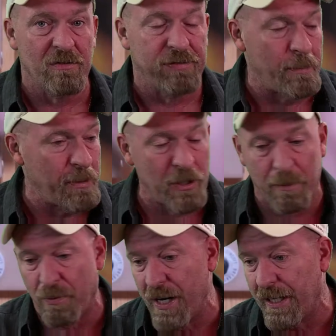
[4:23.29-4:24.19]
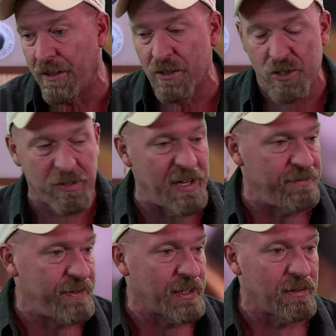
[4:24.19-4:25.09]
flipping their breakers, trying to
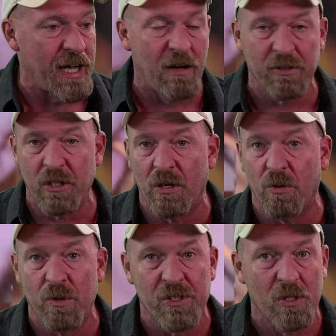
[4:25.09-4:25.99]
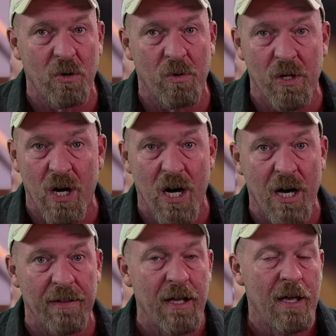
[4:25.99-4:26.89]
figure out, you know, what's going on,